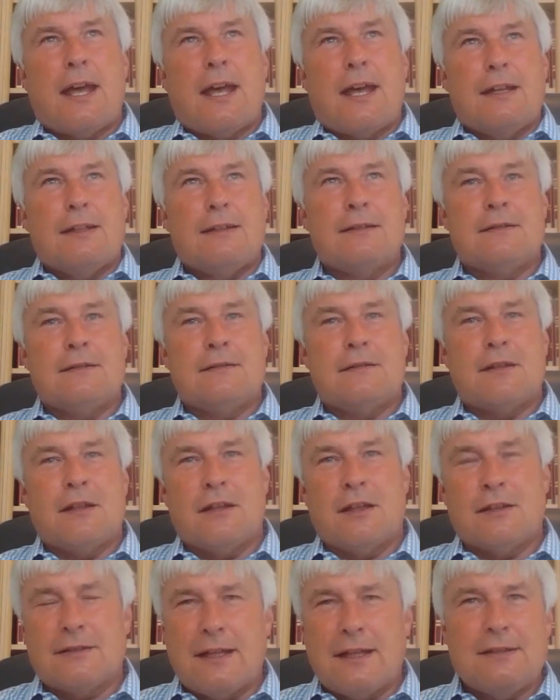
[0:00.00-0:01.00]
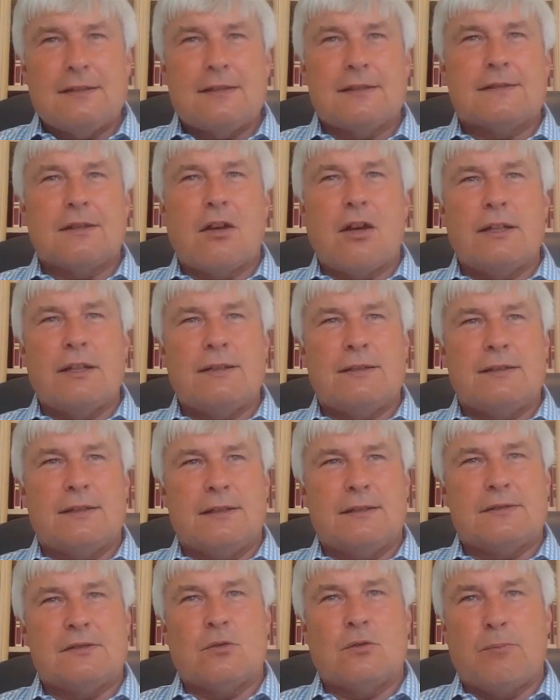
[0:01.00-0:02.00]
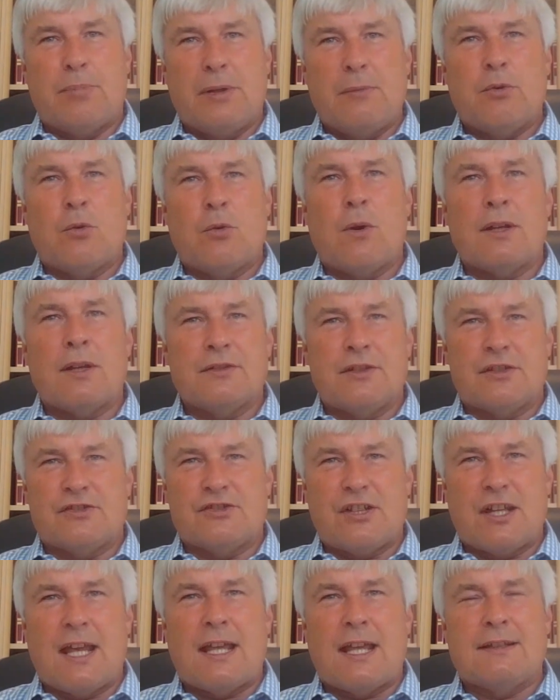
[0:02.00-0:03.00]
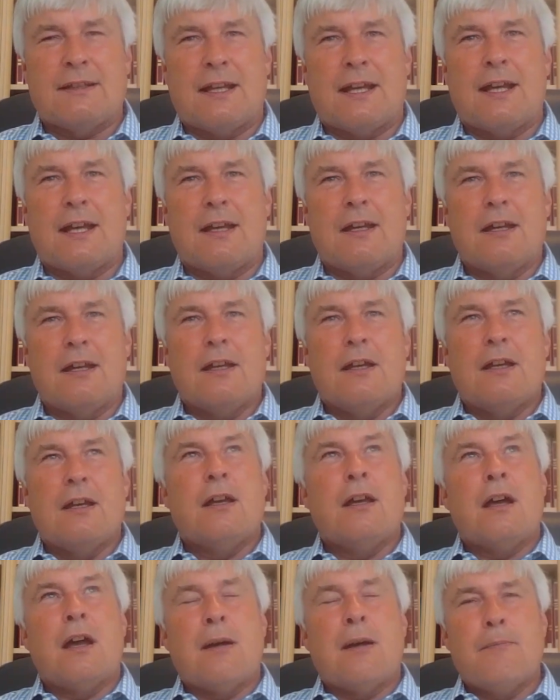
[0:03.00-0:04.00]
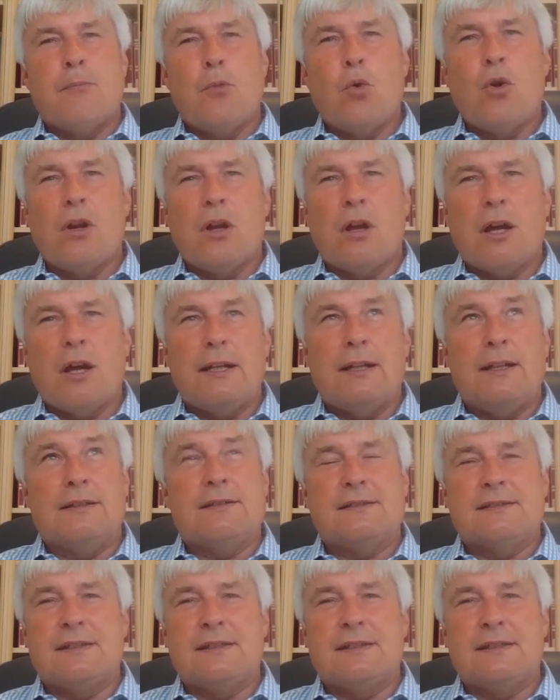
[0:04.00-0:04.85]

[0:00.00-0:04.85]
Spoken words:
And a data scientist, or people who understand that, are more likely to